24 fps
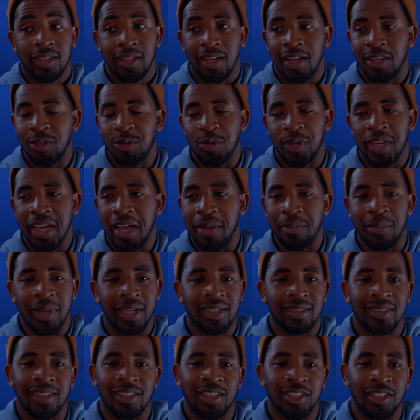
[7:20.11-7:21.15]
You can't
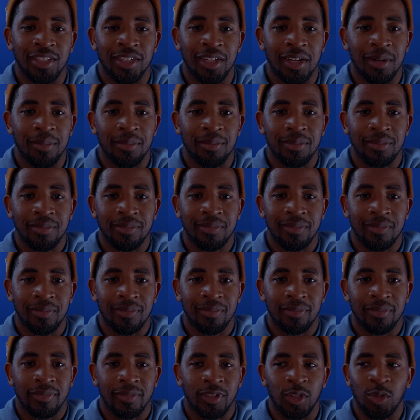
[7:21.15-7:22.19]
make this shit up.
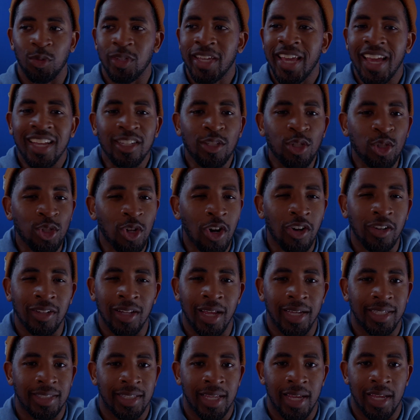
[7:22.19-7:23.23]
You can't start
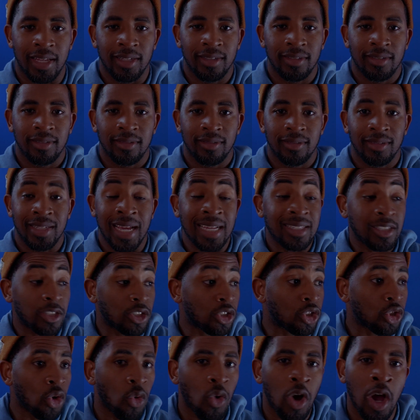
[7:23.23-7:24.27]
like that. That's
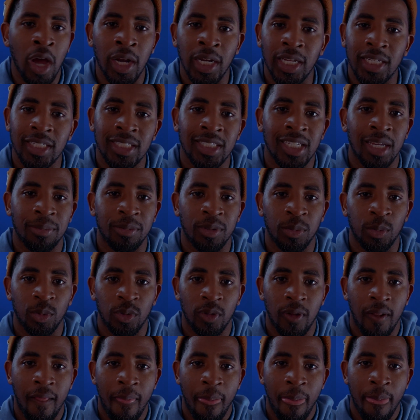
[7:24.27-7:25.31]
so unacceptable.
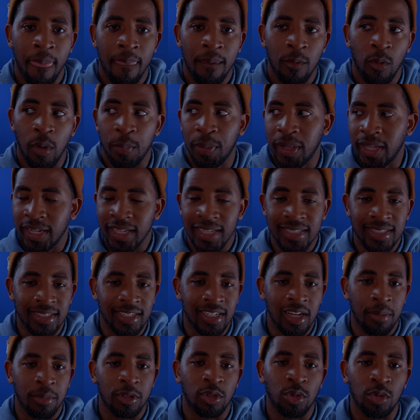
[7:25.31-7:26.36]
We're playing against the
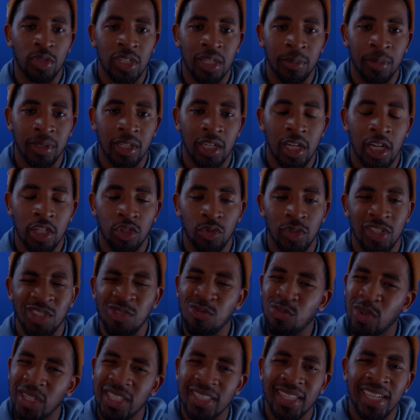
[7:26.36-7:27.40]
number 2 team in the country. You
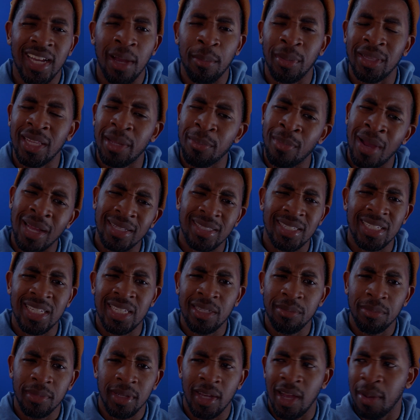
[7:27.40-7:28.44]
really think I'm going to let my
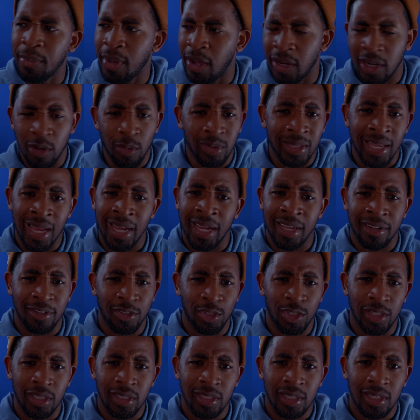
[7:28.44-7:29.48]
team come out here with that
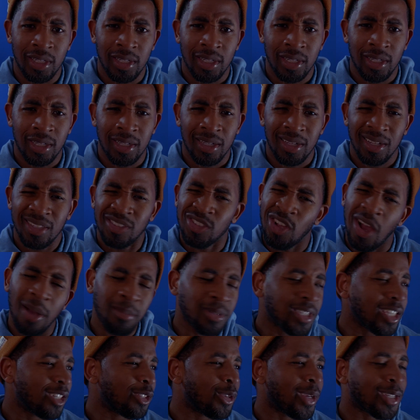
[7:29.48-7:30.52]
energy? I'm
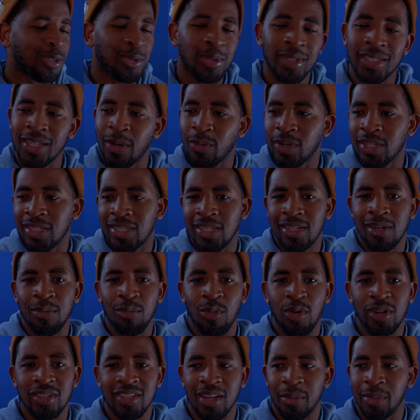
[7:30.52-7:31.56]
telling you, as soon as I would have seen them
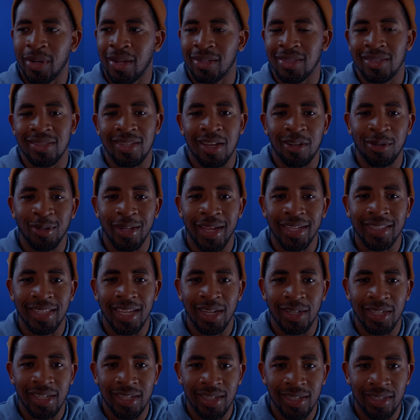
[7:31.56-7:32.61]
boys coming out the tunnel like they
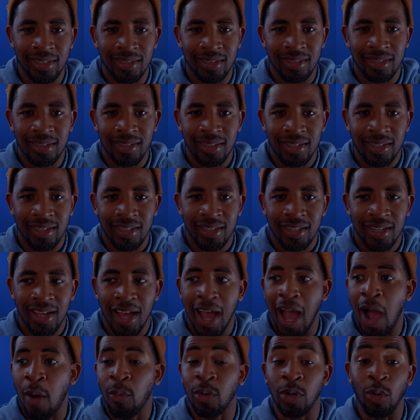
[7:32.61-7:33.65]
did,
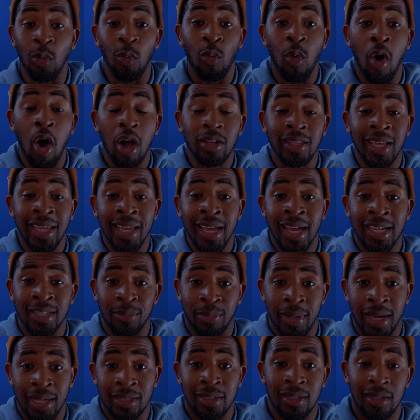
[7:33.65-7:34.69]
I would have walked their ass
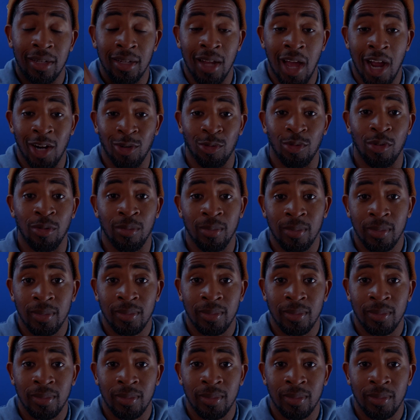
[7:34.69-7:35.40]
back to the locker room.